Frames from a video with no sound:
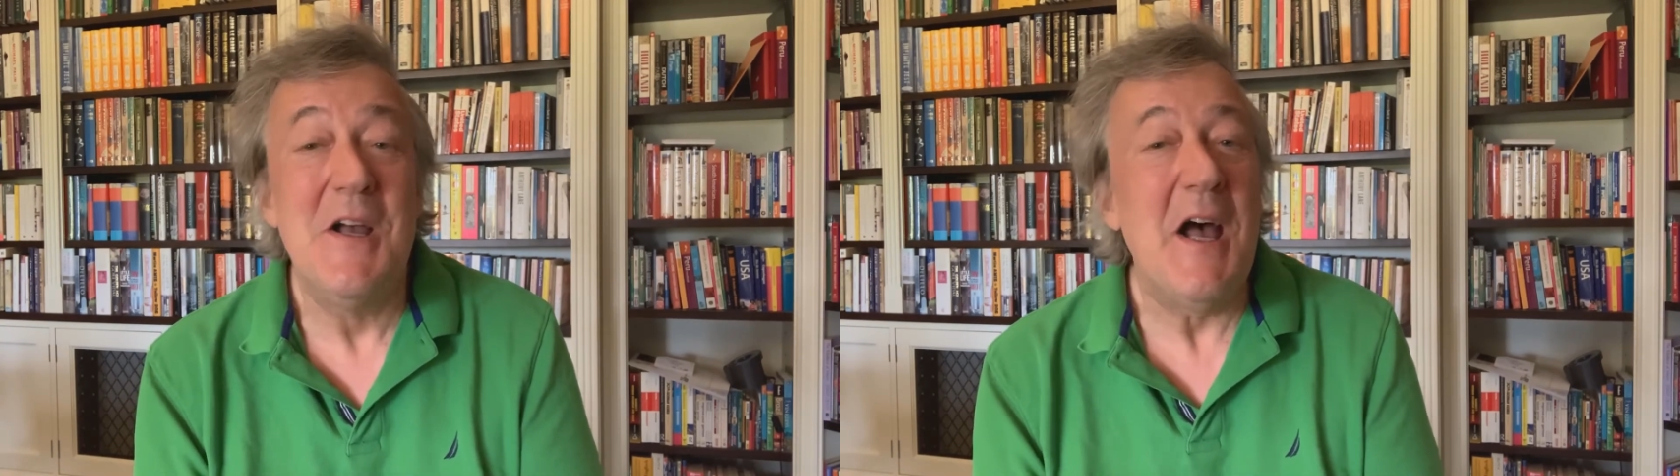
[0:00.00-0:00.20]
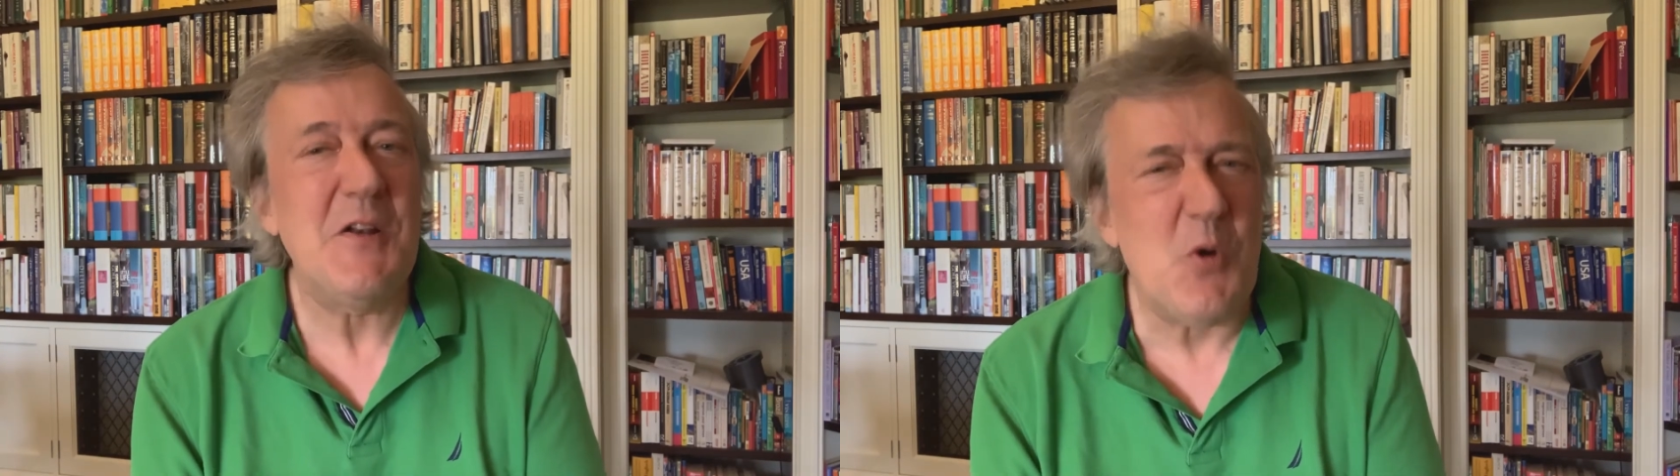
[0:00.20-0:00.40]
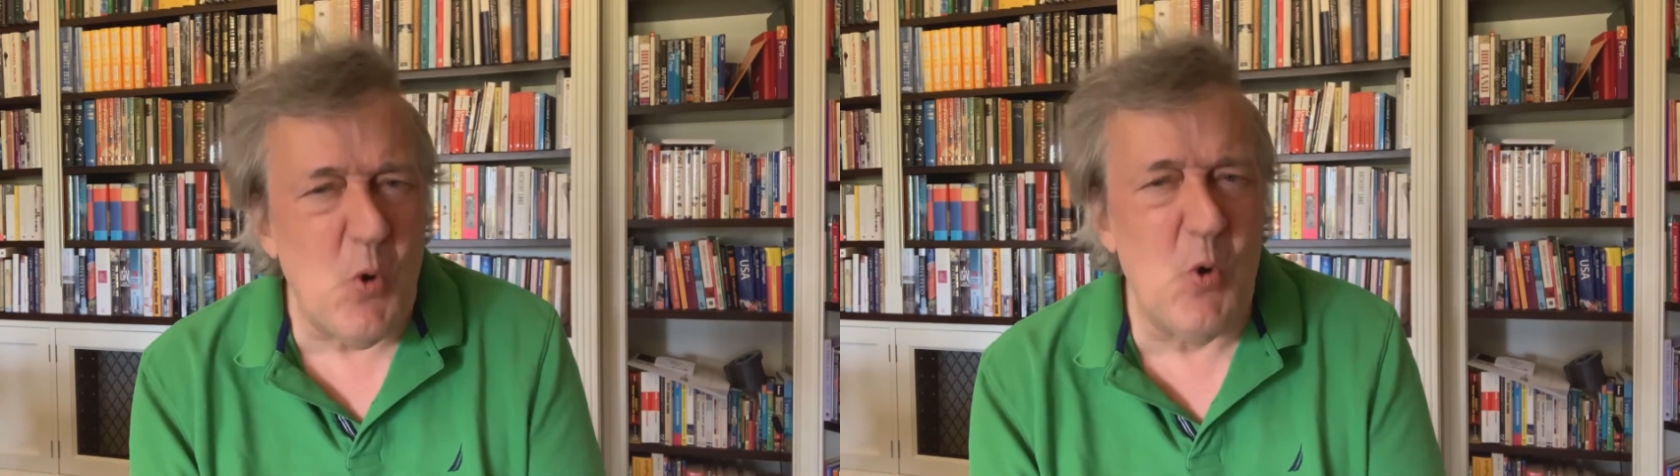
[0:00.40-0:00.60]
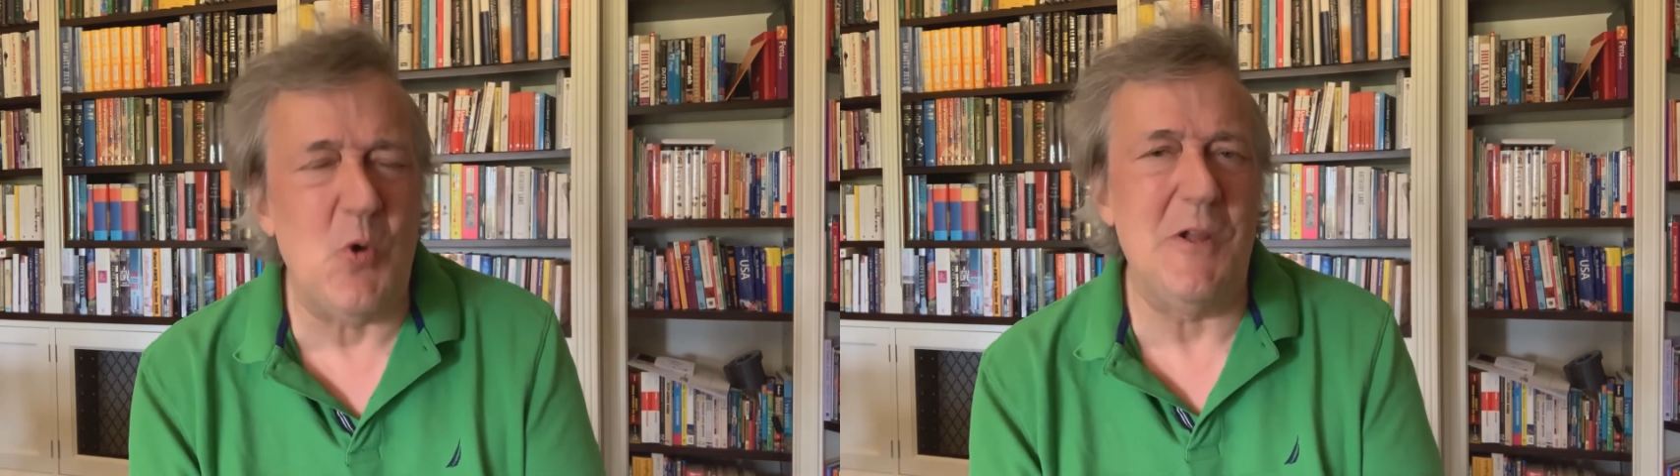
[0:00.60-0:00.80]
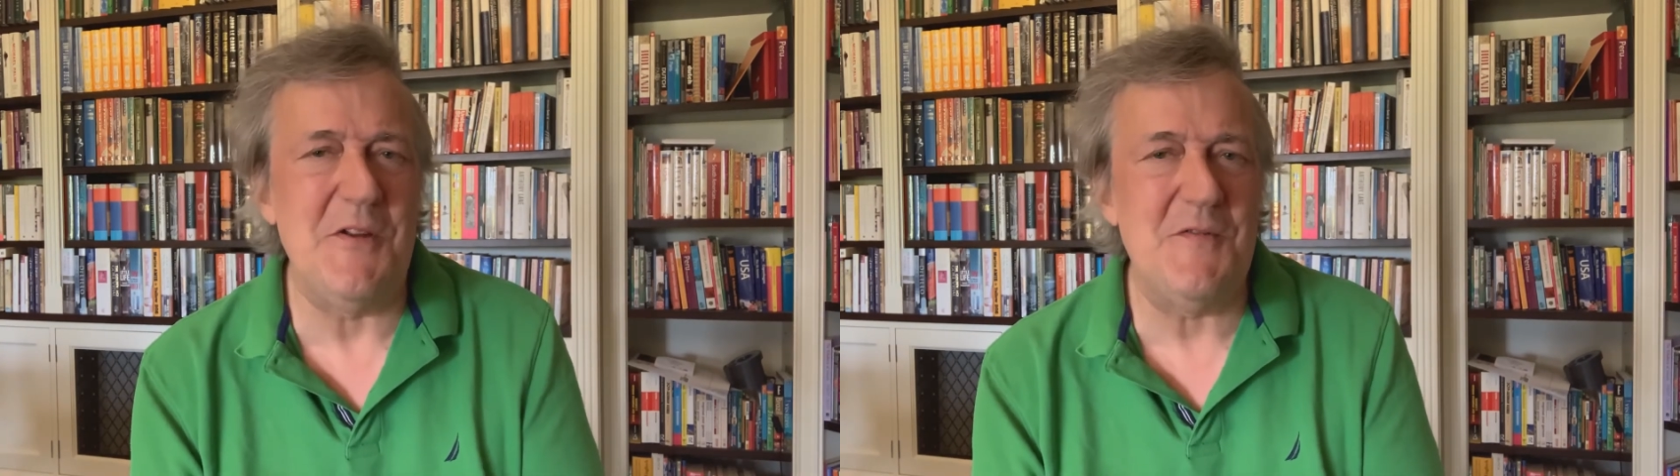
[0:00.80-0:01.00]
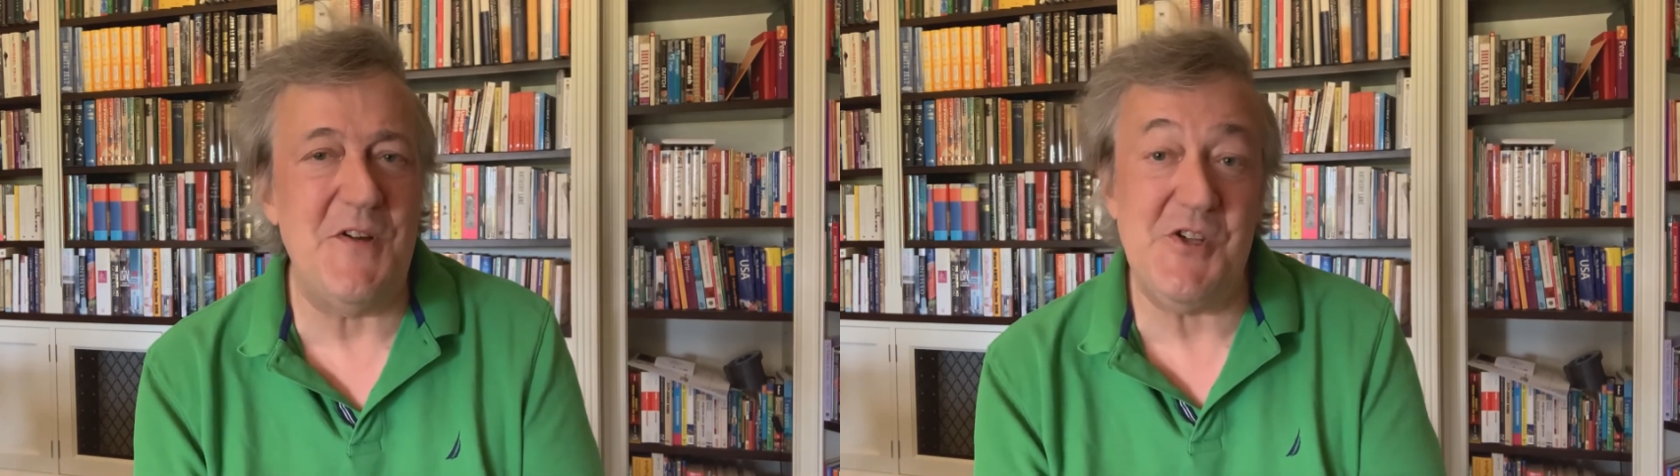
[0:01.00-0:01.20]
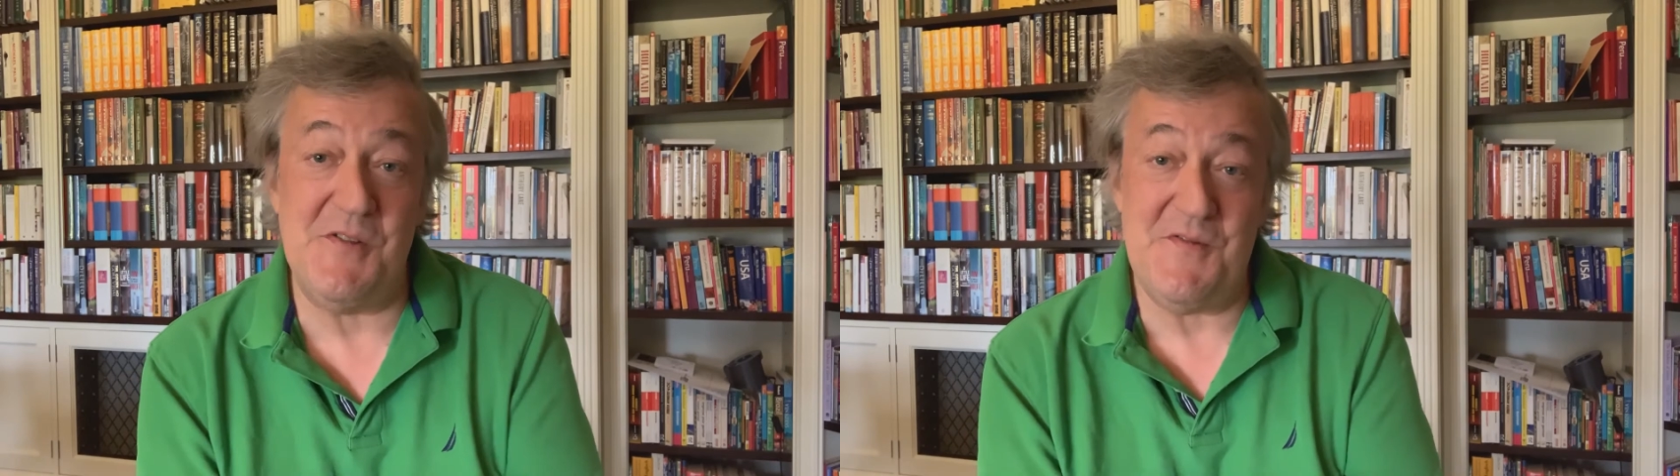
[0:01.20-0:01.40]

and all at Vision